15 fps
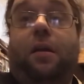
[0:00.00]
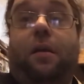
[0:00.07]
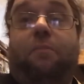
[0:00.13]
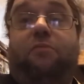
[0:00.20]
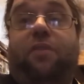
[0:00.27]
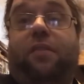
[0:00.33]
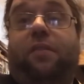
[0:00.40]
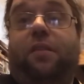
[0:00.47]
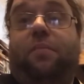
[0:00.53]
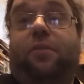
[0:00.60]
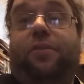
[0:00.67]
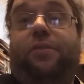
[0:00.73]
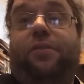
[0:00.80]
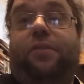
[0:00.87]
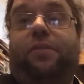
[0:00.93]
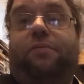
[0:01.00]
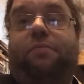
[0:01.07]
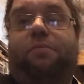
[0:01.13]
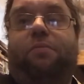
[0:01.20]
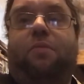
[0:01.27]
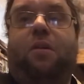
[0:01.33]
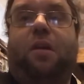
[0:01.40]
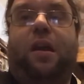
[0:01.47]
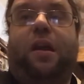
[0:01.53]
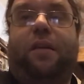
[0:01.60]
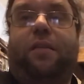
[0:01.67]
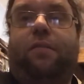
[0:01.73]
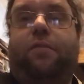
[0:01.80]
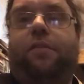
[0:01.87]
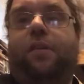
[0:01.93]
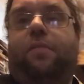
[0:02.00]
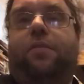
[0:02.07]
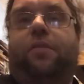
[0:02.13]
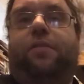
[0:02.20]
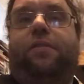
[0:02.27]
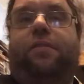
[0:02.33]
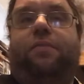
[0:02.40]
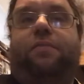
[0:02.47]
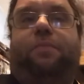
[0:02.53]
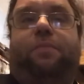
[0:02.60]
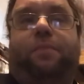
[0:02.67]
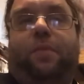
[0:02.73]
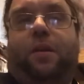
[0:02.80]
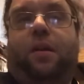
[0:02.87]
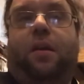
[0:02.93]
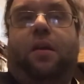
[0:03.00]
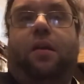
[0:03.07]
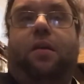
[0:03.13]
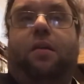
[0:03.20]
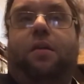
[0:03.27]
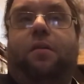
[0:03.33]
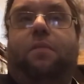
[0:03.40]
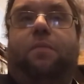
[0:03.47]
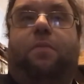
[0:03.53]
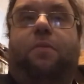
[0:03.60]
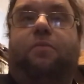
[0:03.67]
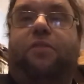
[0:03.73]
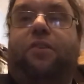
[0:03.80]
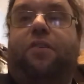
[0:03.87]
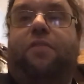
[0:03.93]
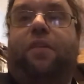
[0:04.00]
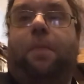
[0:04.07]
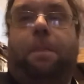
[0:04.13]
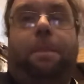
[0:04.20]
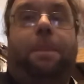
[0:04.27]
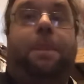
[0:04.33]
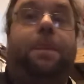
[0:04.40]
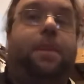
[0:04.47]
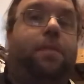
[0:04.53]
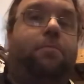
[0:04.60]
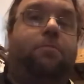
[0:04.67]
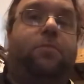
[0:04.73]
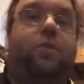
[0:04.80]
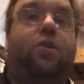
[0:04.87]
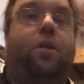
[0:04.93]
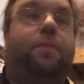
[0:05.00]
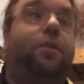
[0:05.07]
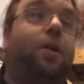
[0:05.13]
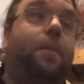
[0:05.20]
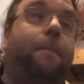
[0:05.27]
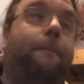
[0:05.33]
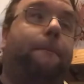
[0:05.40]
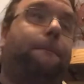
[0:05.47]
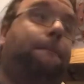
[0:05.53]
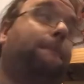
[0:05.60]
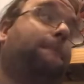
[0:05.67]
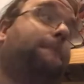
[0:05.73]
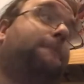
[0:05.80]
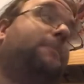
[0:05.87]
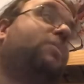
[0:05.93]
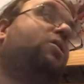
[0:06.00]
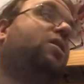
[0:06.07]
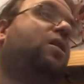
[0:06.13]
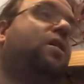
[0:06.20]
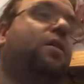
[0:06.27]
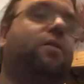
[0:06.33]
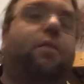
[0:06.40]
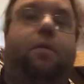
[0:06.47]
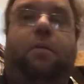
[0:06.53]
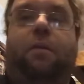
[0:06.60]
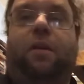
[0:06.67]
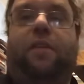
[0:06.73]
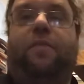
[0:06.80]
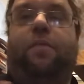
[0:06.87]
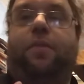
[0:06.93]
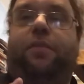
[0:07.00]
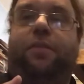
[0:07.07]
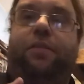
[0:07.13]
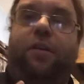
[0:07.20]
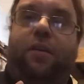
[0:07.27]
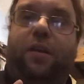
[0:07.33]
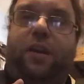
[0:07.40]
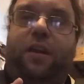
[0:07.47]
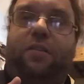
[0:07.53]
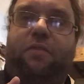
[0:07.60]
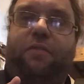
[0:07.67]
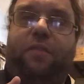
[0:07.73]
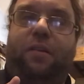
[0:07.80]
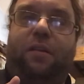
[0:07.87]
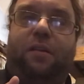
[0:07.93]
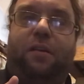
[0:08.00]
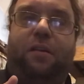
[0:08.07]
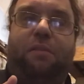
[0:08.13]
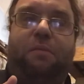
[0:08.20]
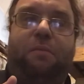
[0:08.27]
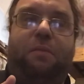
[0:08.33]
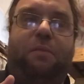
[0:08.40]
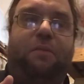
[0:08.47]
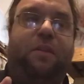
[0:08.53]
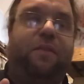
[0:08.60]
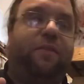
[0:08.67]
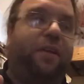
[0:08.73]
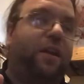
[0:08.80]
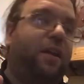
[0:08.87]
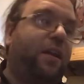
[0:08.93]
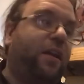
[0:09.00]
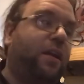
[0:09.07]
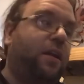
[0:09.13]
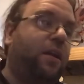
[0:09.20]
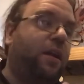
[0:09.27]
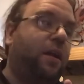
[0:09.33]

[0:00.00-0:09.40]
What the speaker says: rested monsters, exhausted monsters recover. Job done. So, if a monster is not engaged with a